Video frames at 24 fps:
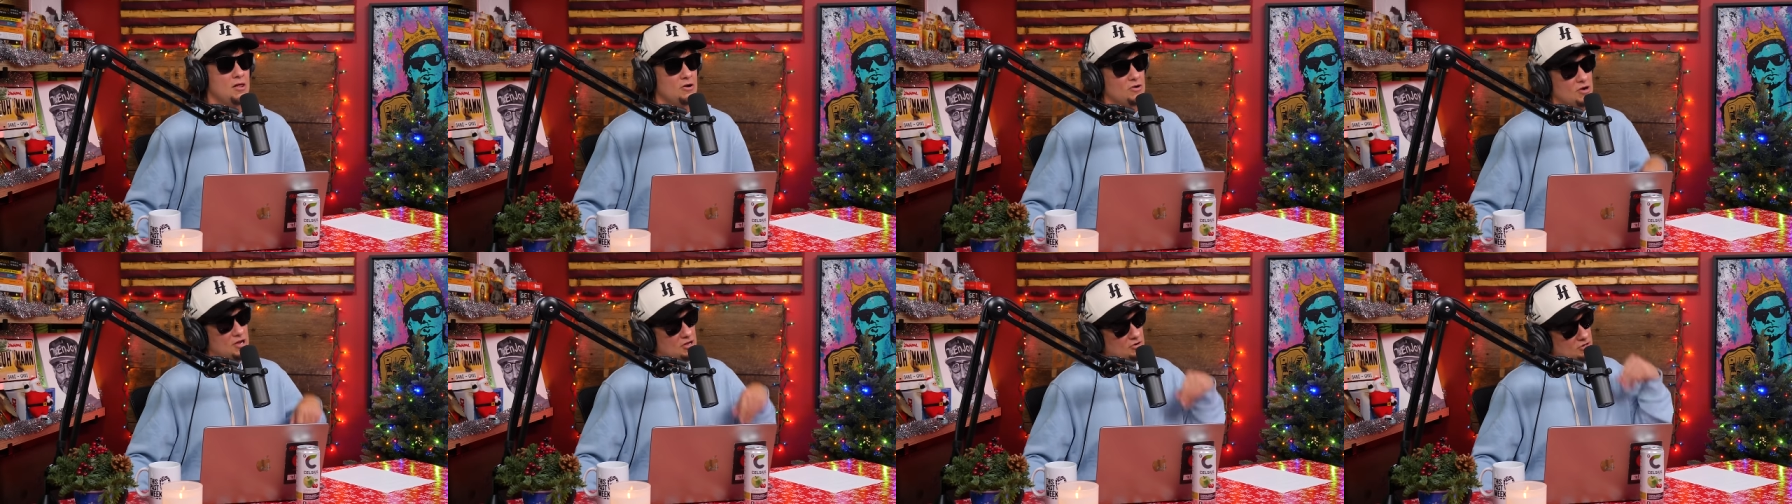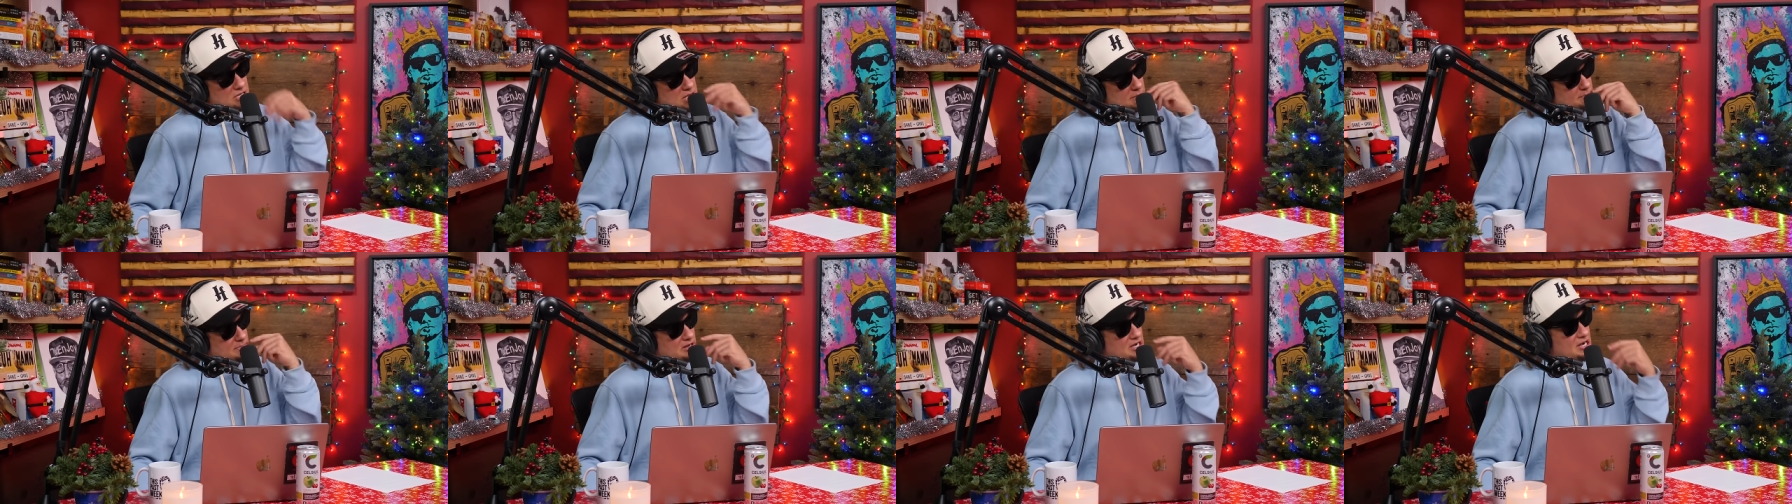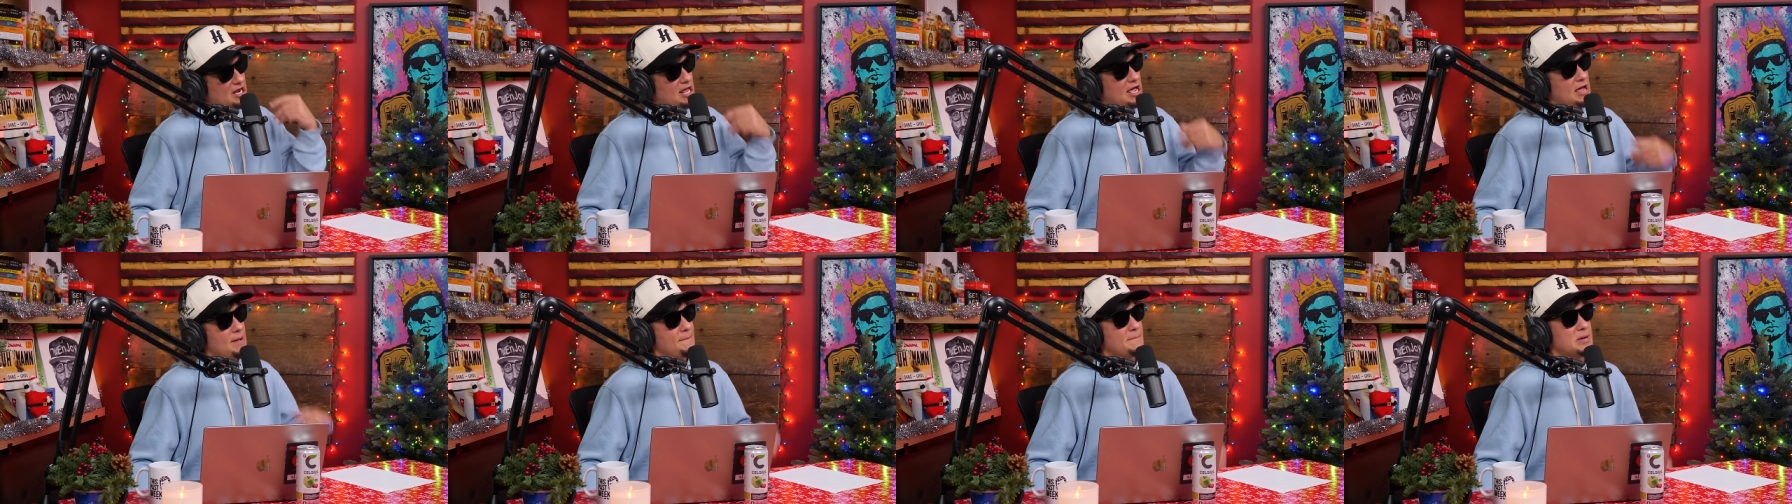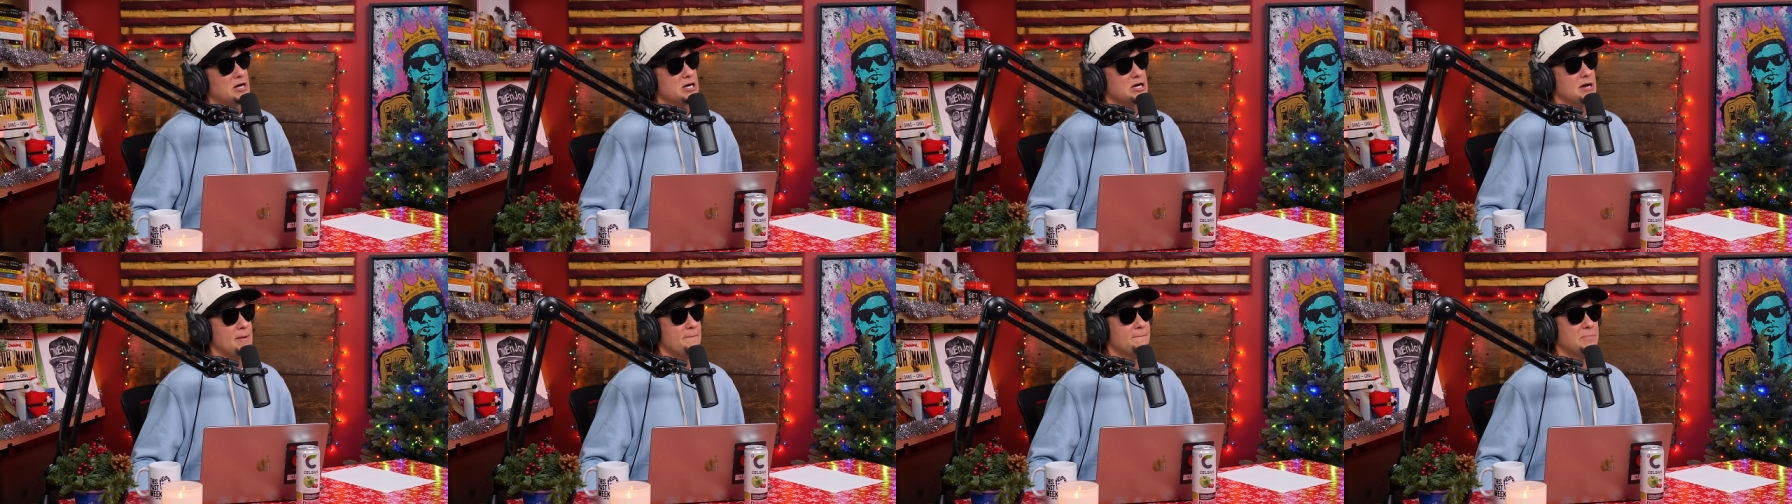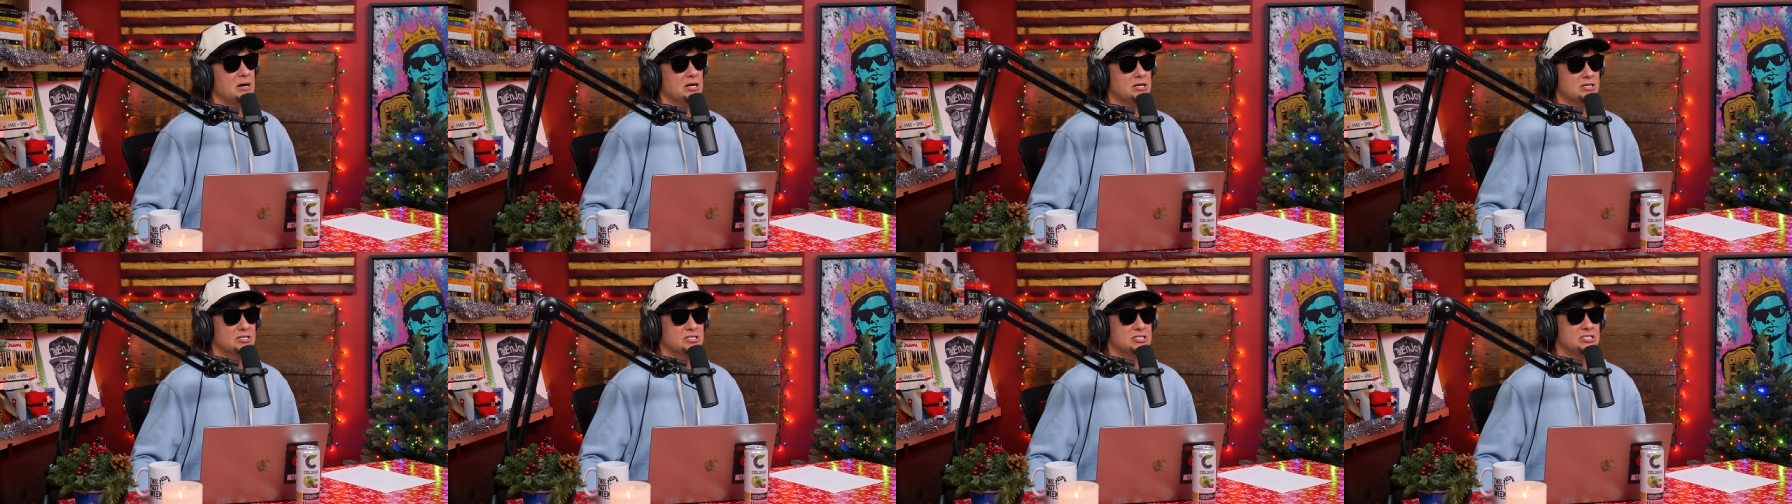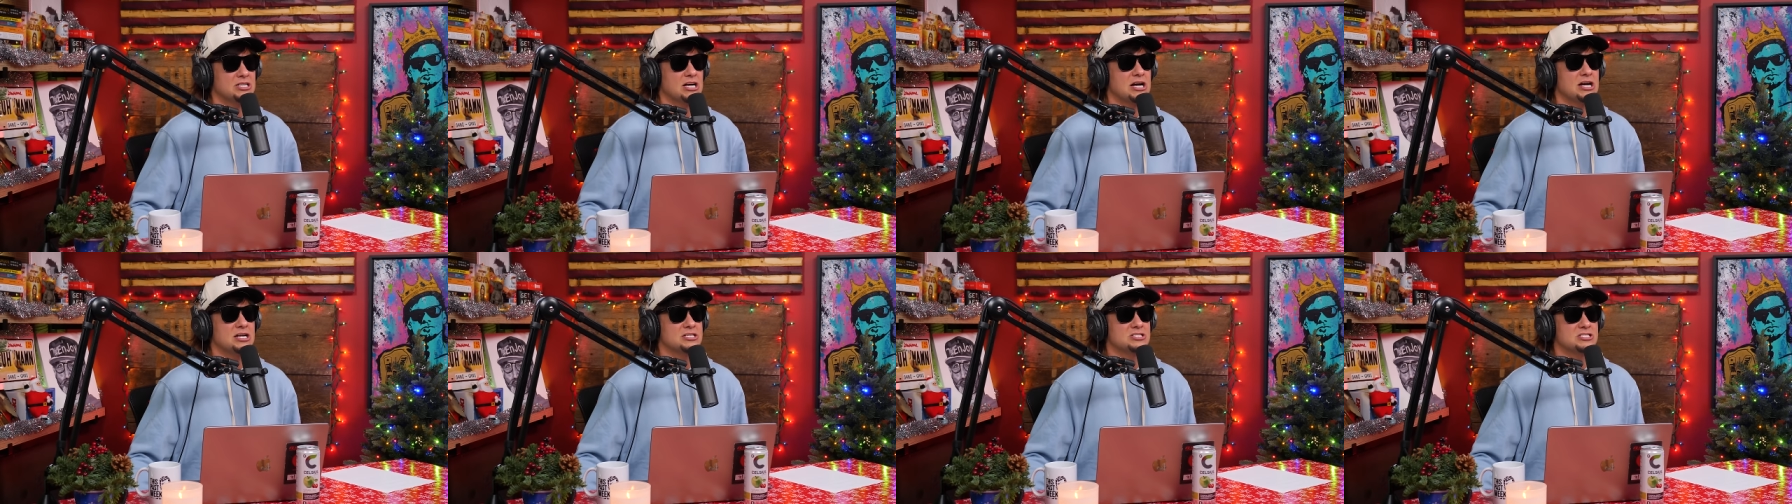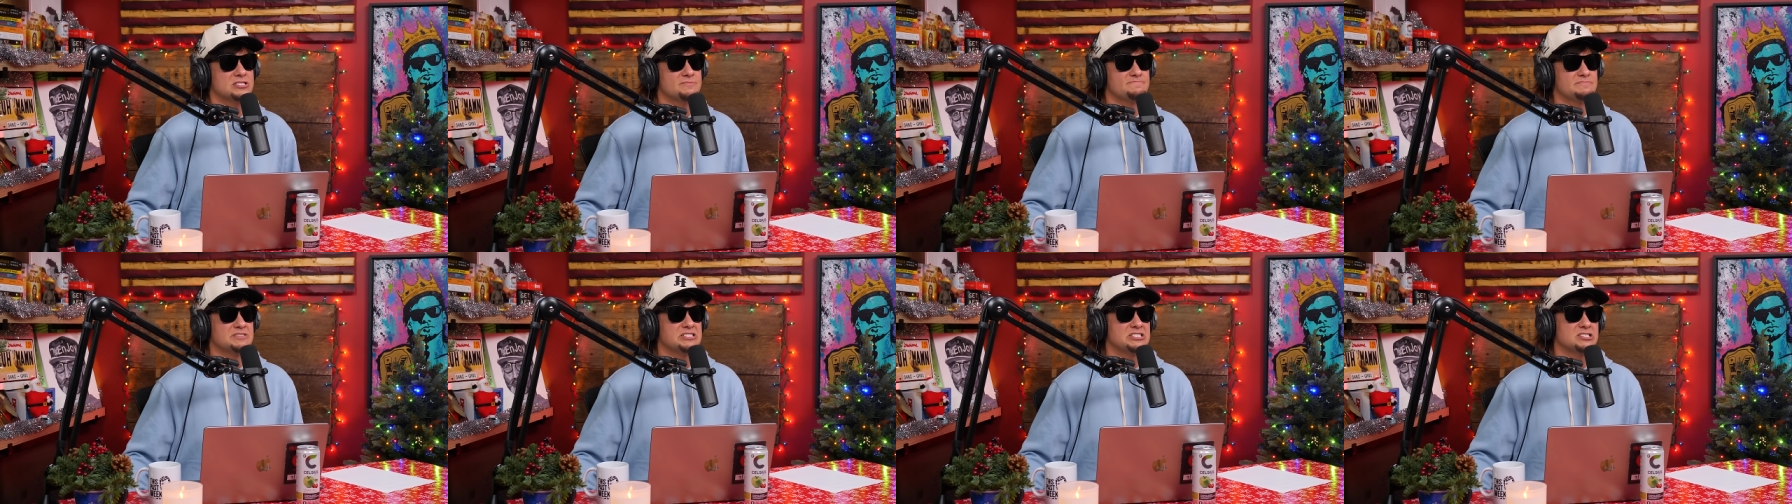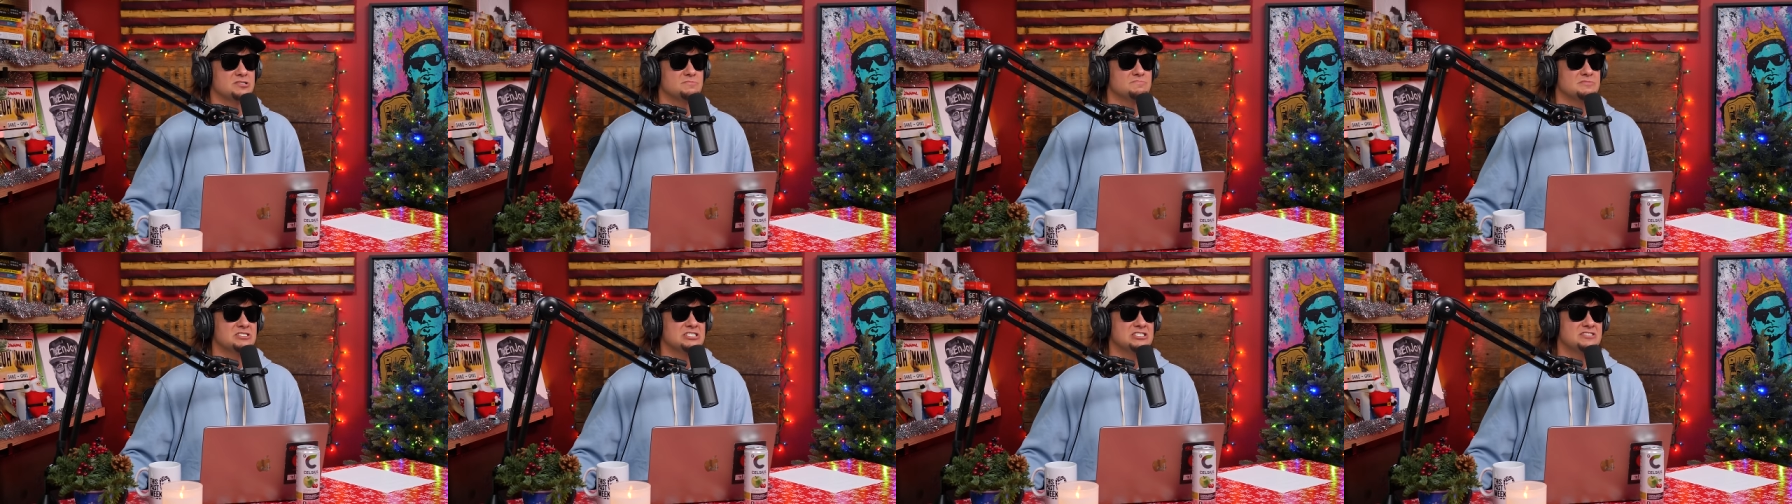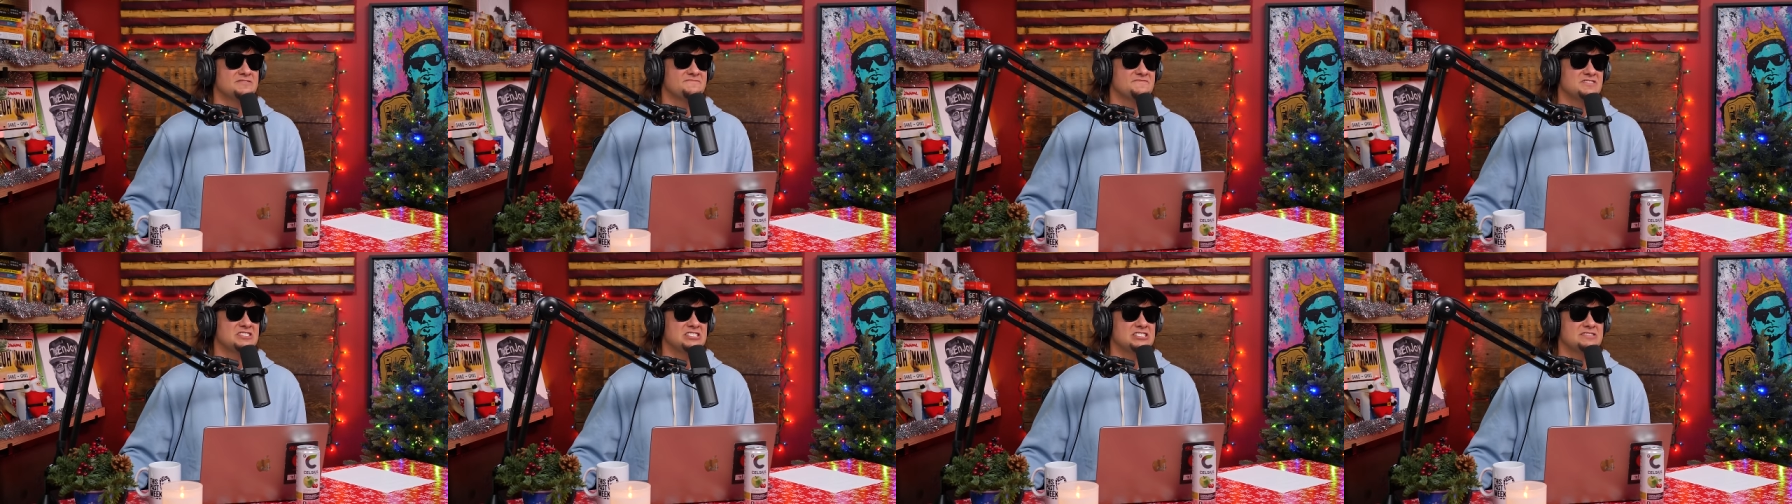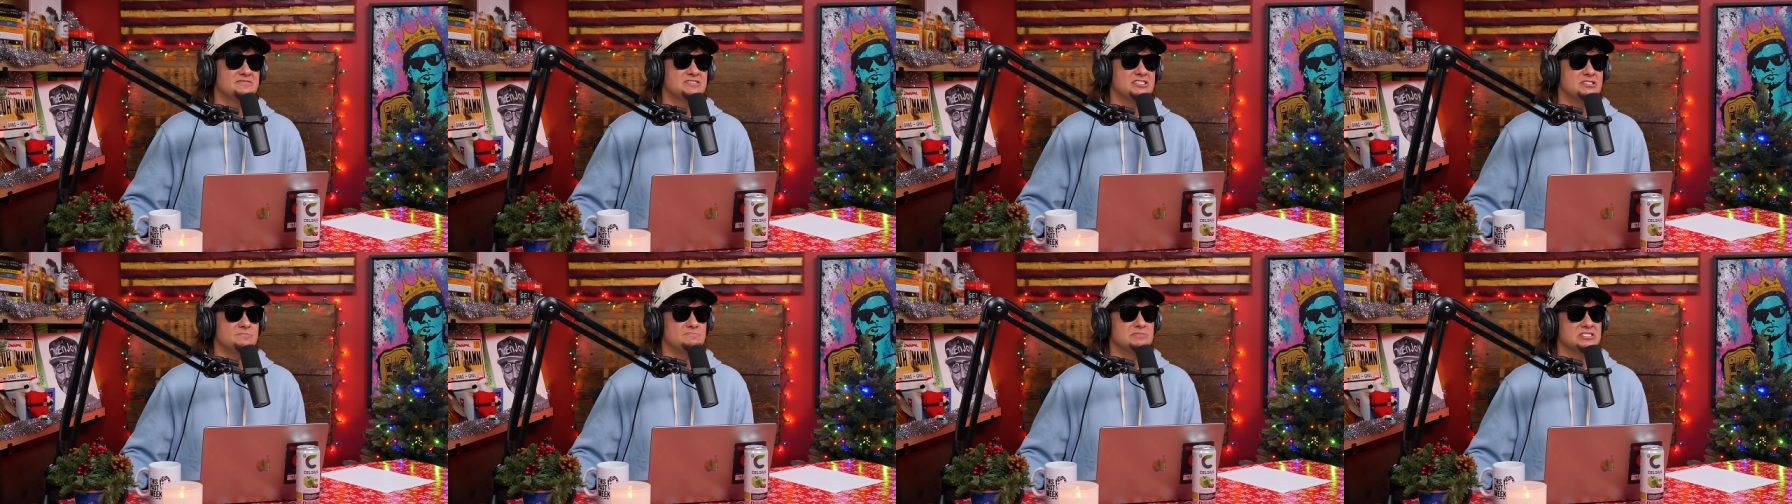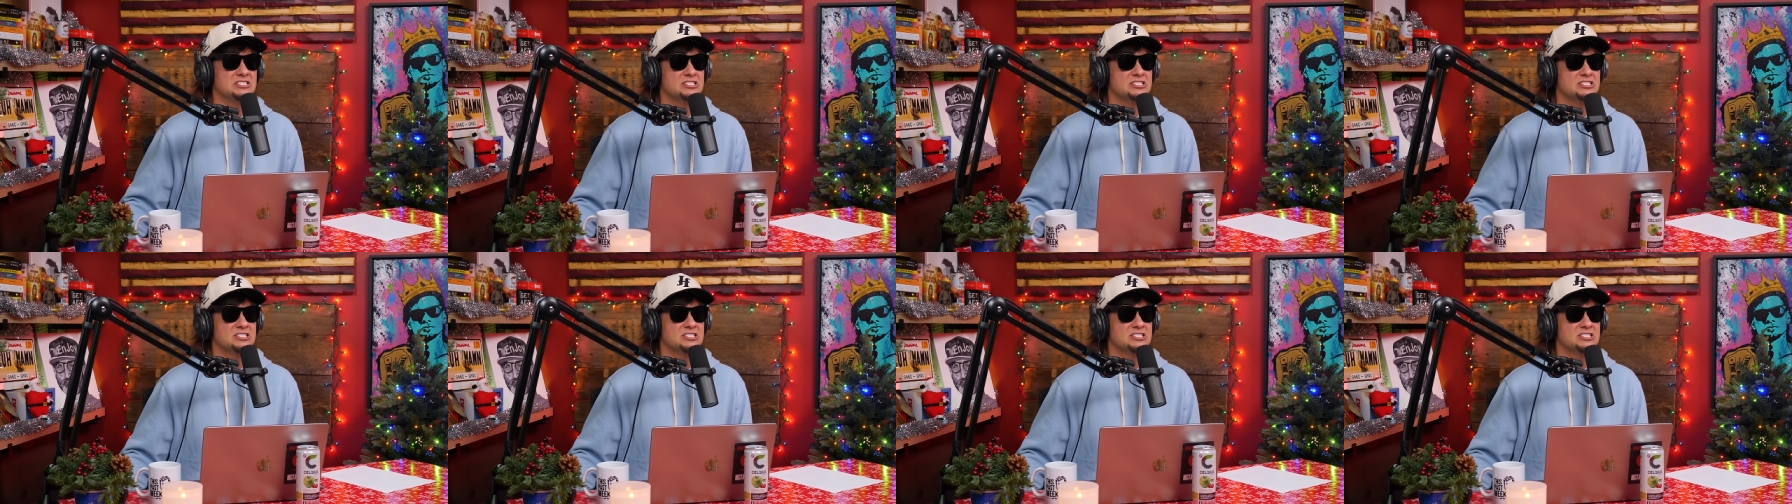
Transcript: or he'll keep a damn uh, butt of scotch up in his mouth, and that he'd